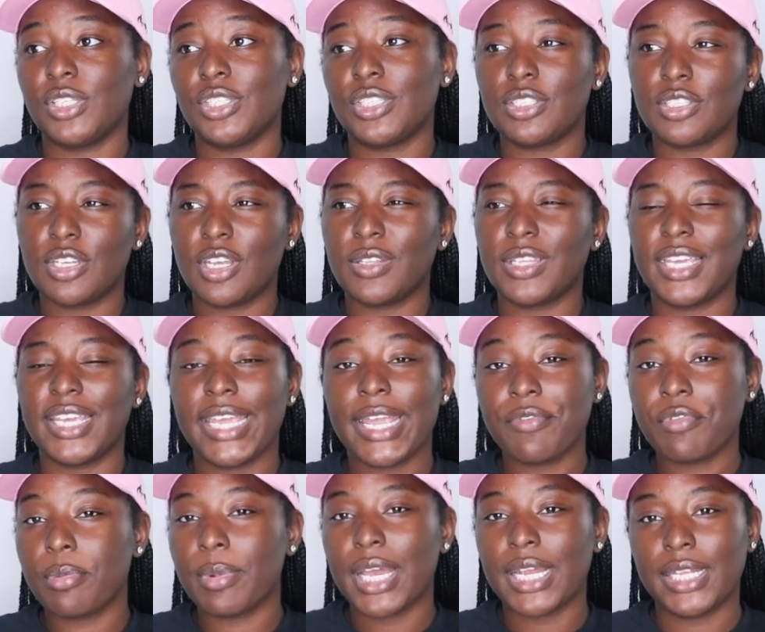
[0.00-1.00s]
Just know that
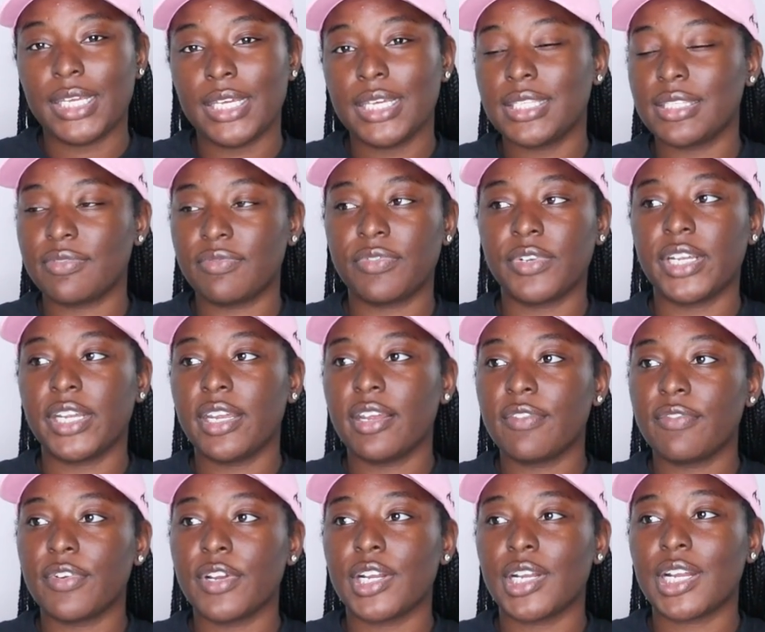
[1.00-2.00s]
everybody isn't
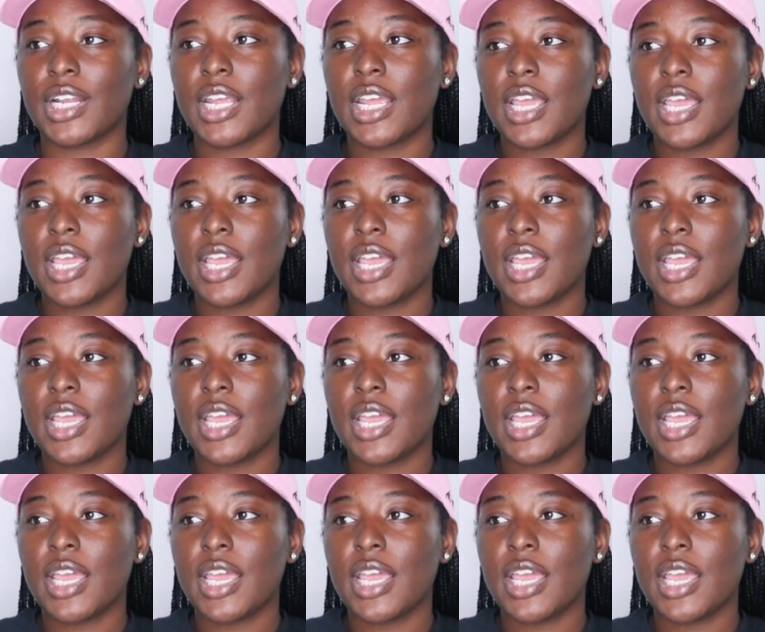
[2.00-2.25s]
forever.